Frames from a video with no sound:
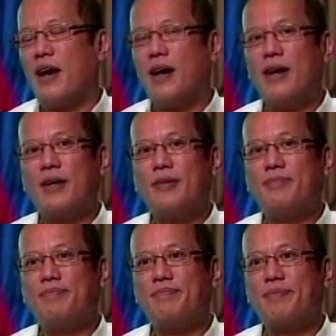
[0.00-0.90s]

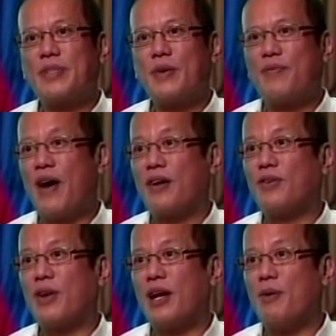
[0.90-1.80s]

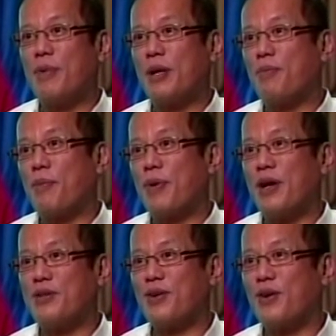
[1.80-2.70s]
factor in limiting
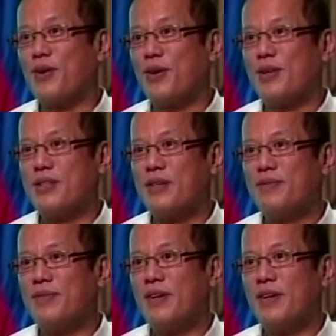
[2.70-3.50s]
population growth also.